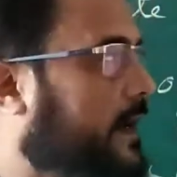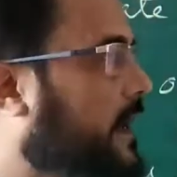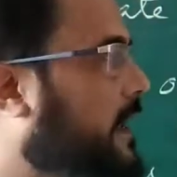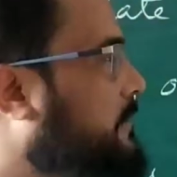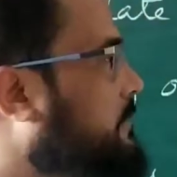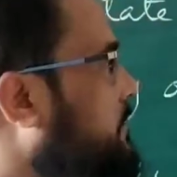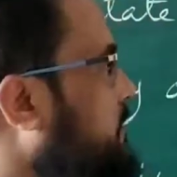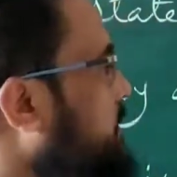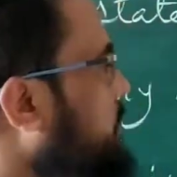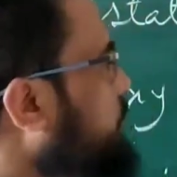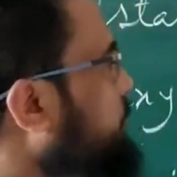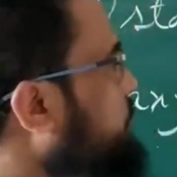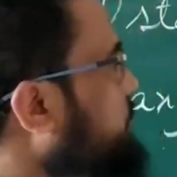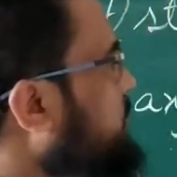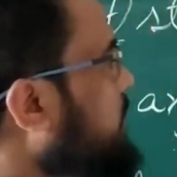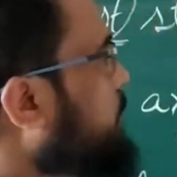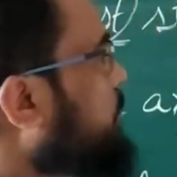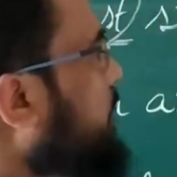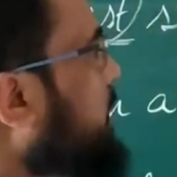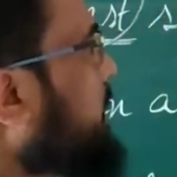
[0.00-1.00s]
I have used
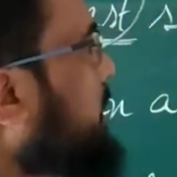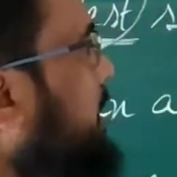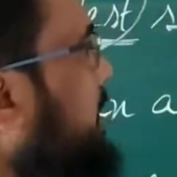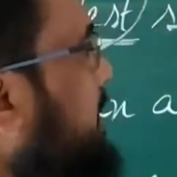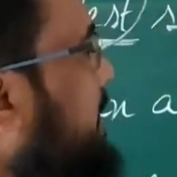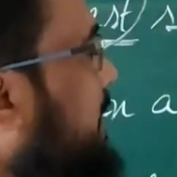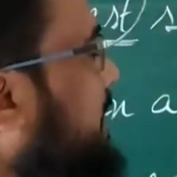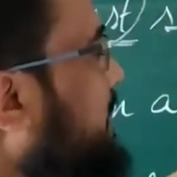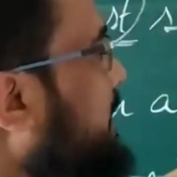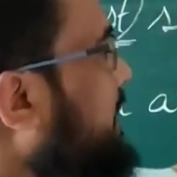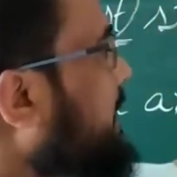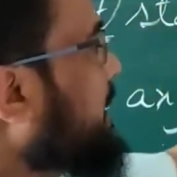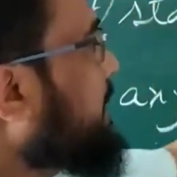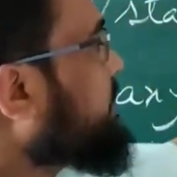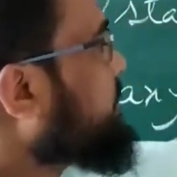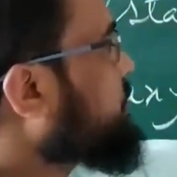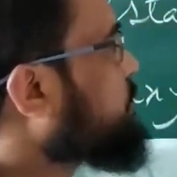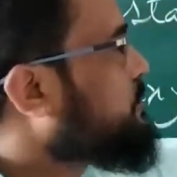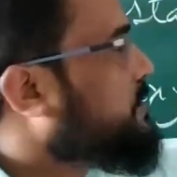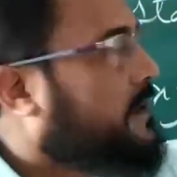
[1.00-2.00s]
the word letter
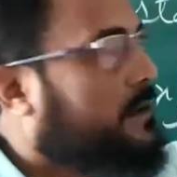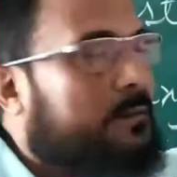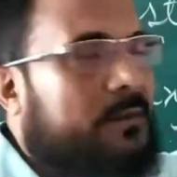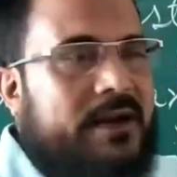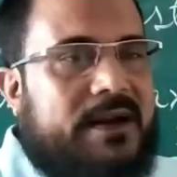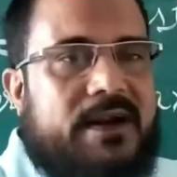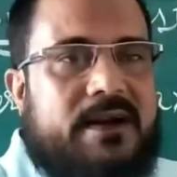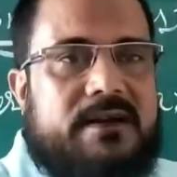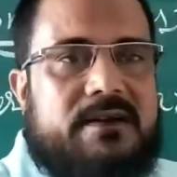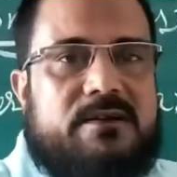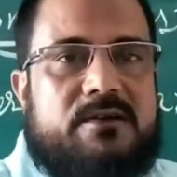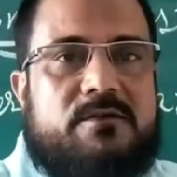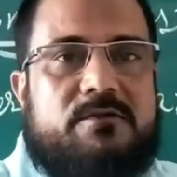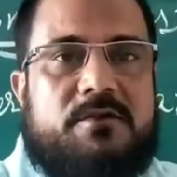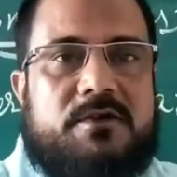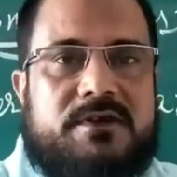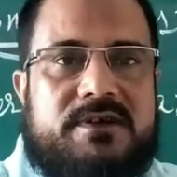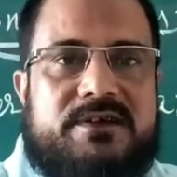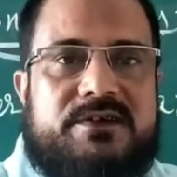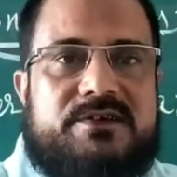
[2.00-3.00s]
S within bracket
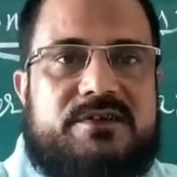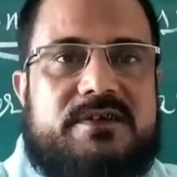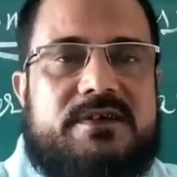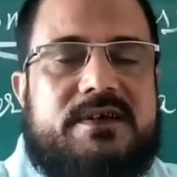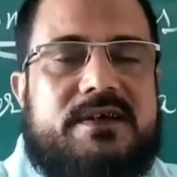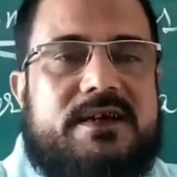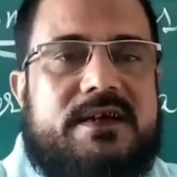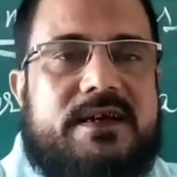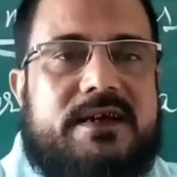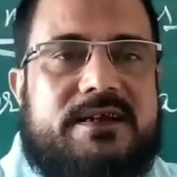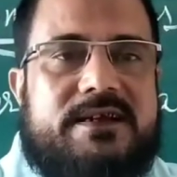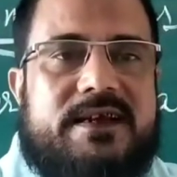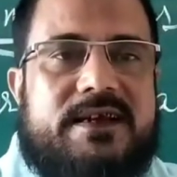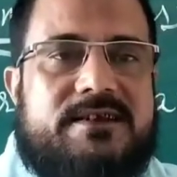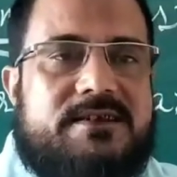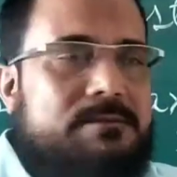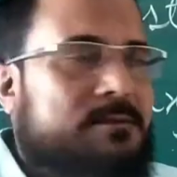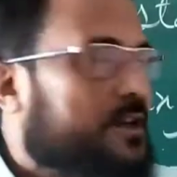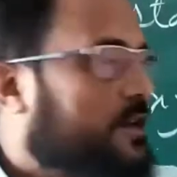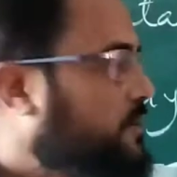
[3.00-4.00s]
for this. In the
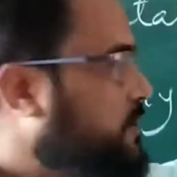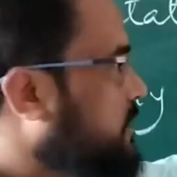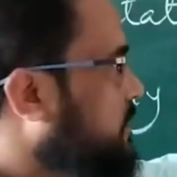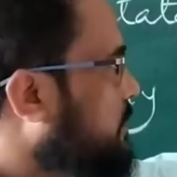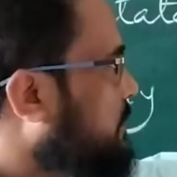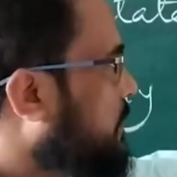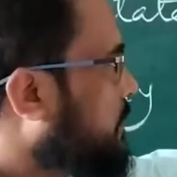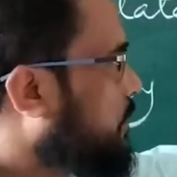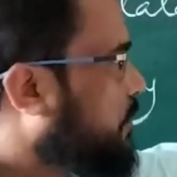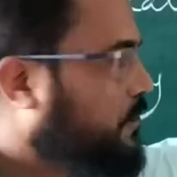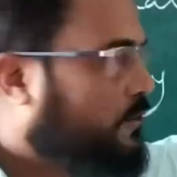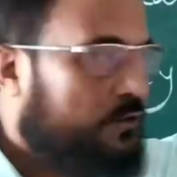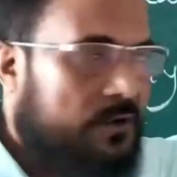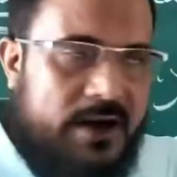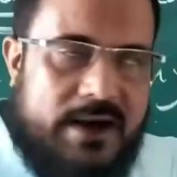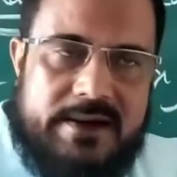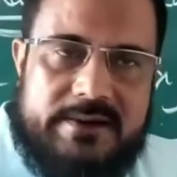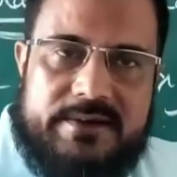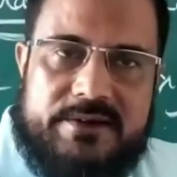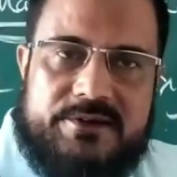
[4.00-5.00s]
examination, you are not to
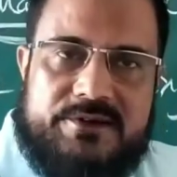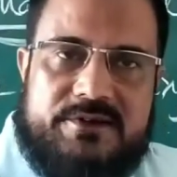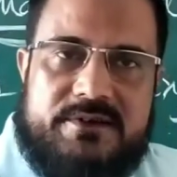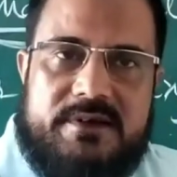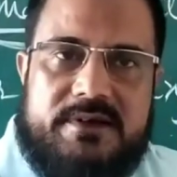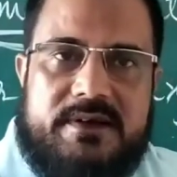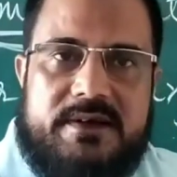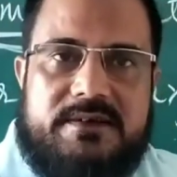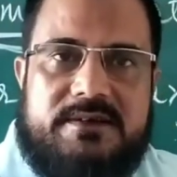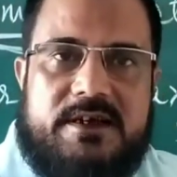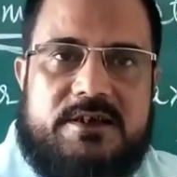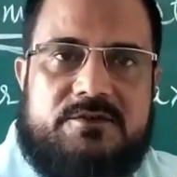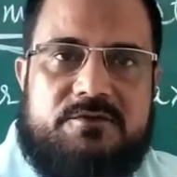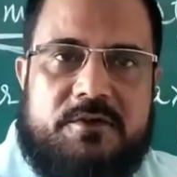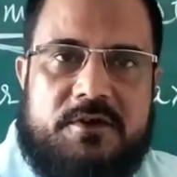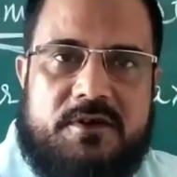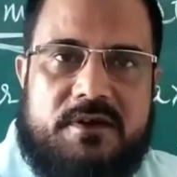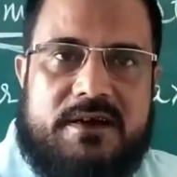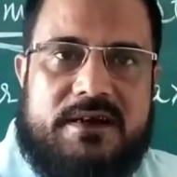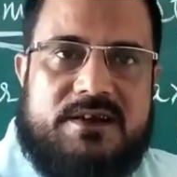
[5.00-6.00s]
write this. Just
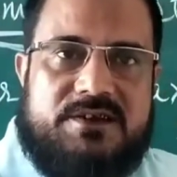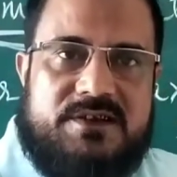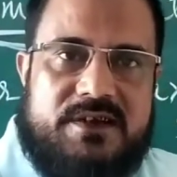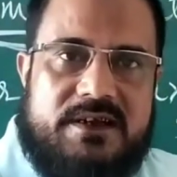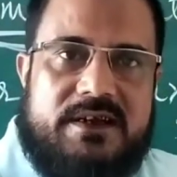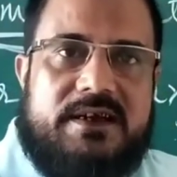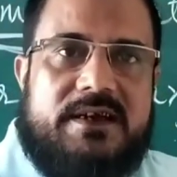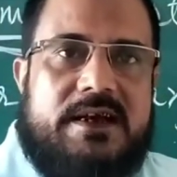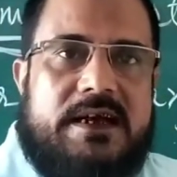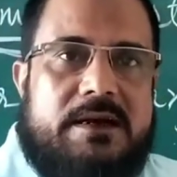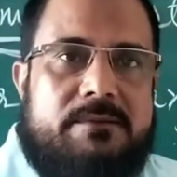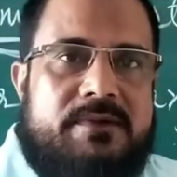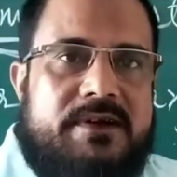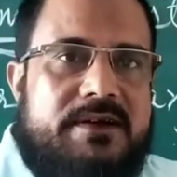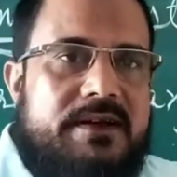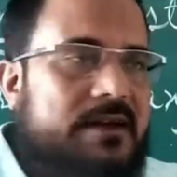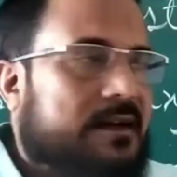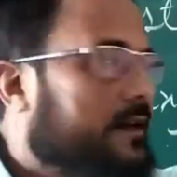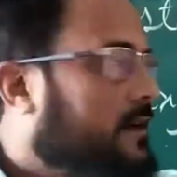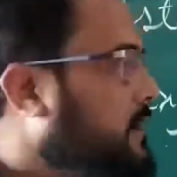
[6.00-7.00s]
for your understanding, I have
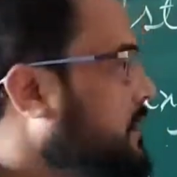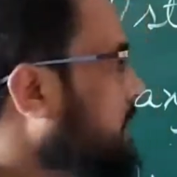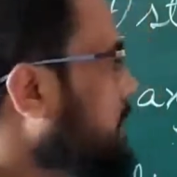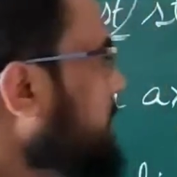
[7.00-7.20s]
written.